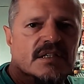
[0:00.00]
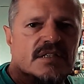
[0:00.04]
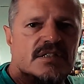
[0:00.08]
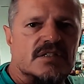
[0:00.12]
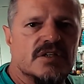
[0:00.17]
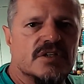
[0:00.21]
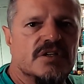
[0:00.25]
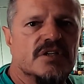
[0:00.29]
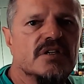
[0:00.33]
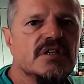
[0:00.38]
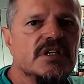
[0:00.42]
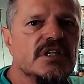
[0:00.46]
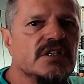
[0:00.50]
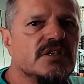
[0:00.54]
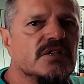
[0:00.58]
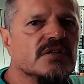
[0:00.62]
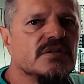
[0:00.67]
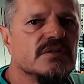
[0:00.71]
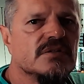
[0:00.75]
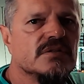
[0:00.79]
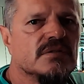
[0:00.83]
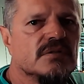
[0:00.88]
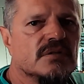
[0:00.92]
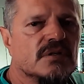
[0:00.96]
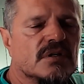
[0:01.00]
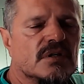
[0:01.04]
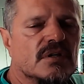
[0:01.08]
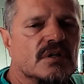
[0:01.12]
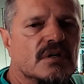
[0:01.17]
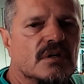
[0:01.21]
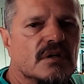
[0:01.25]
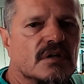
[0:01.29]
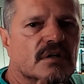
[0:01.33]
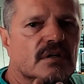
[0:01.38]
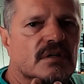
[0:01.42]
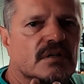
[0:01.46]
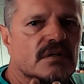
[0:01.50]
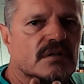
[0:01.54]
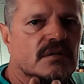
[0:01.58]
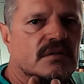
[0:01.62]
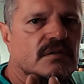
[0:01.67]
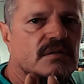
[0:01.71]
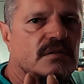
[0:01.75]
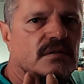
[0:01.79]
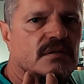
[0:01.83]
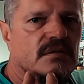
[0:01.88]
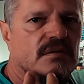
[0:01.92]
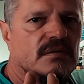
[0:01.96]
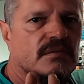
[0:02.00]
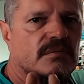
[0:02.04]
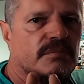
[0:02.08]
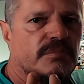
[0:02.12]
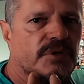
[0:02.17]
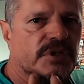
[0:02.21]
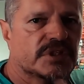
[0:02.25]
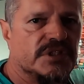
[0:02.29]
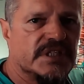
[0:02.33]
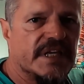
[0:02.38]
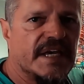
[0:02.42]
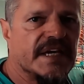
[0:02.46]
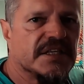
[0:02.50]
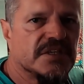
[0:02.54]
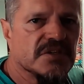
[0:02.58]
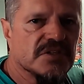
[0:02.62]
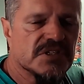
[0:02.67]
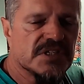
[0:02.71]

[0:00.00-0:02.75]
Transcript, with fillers: so you need to protect